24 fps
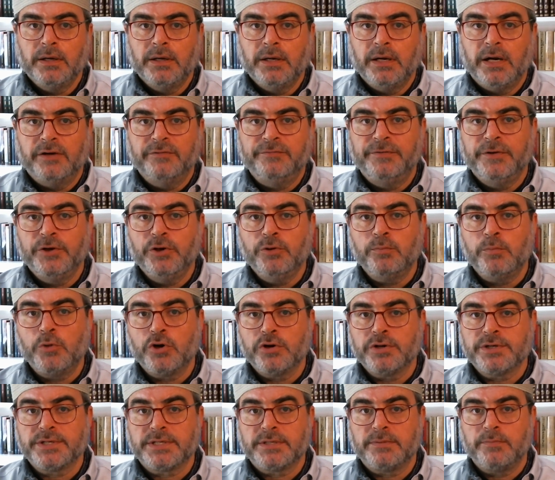A few more
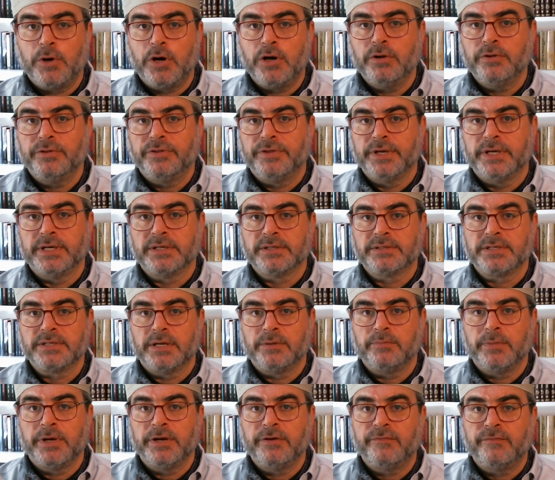small things that
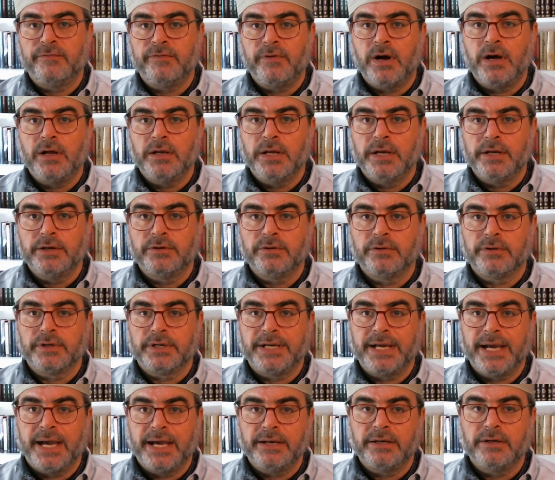may fall under the
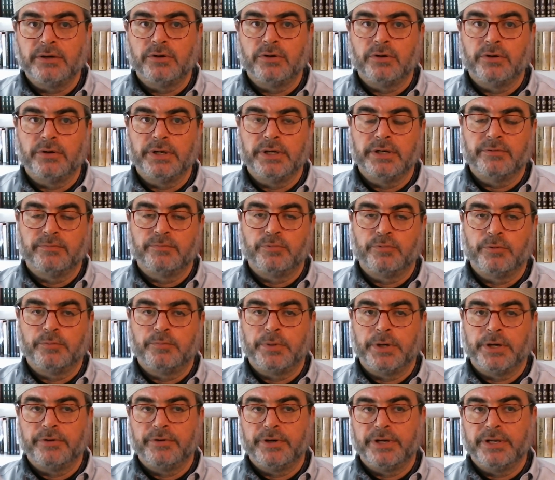category of
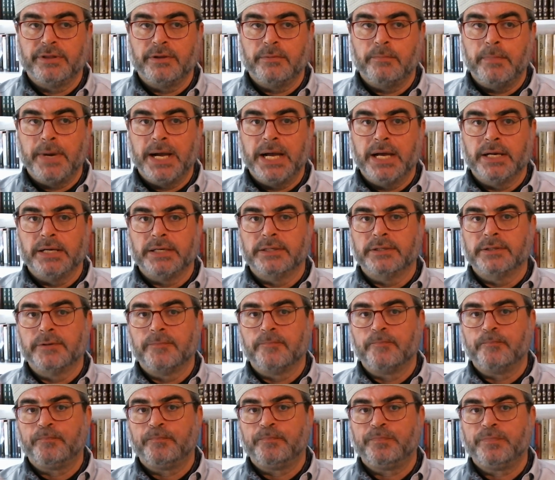preparing the mind.
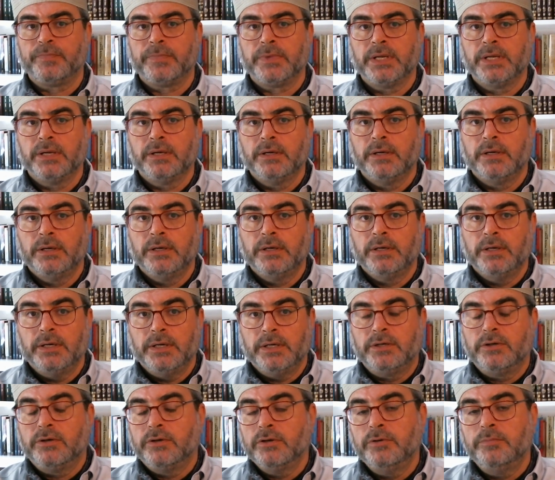
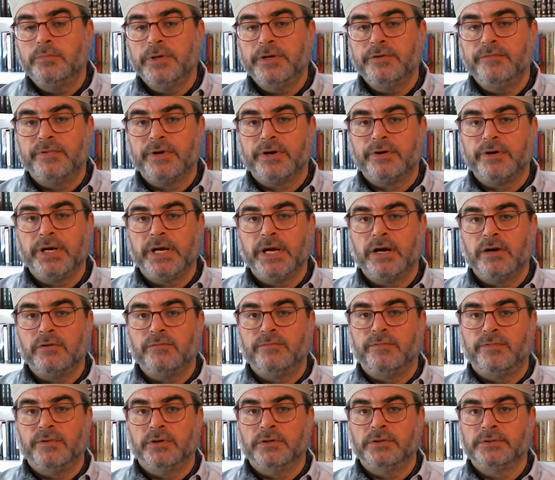It could be very
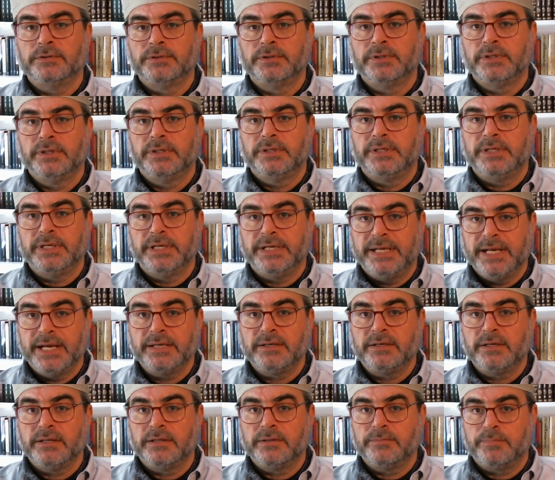helpful to get
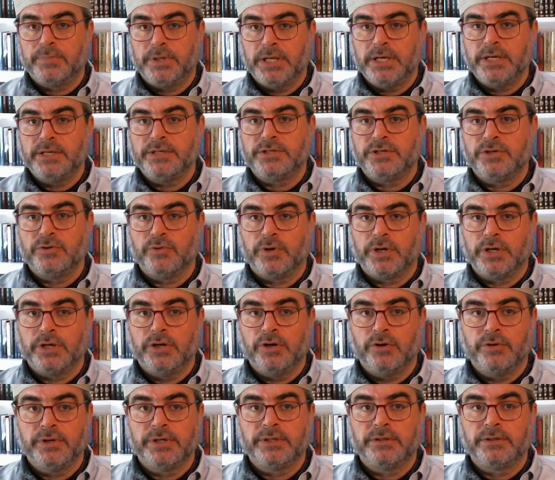to the place you are
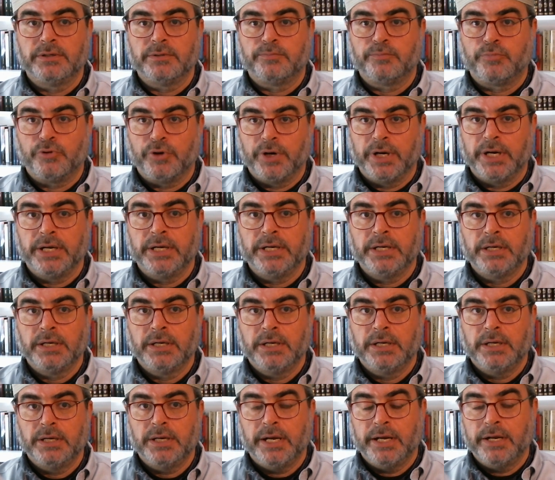going to pray
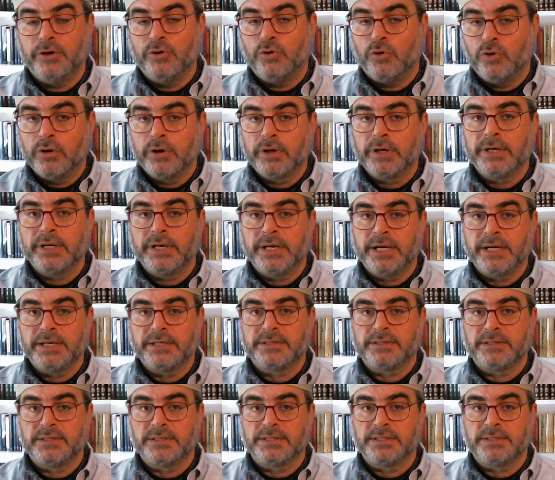and organize
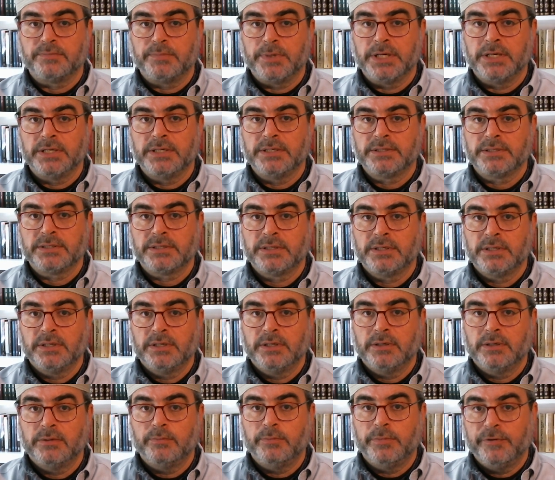the space
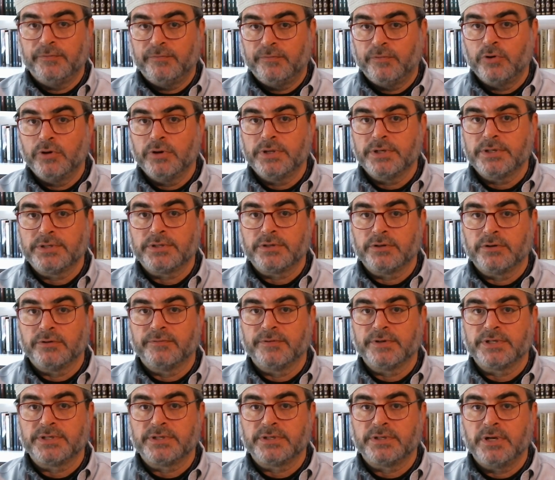before the
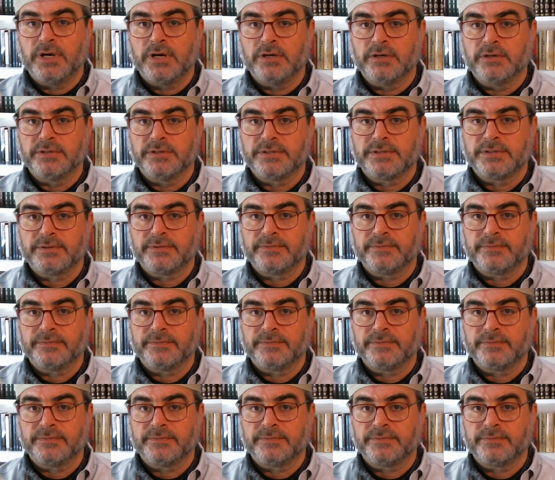service starts.